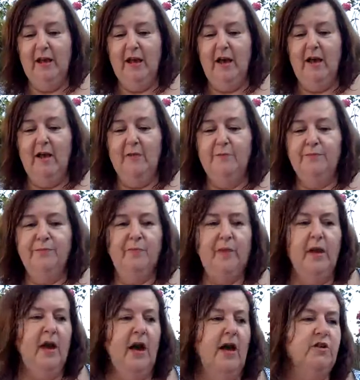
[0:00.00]

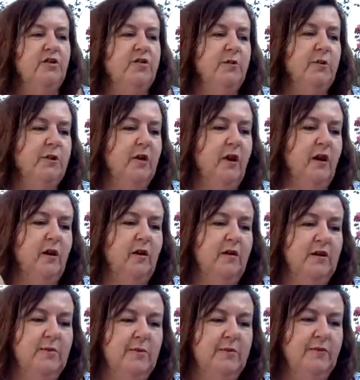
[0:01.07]
I drew a
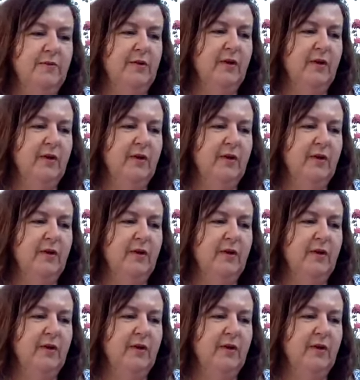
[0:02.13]
card before.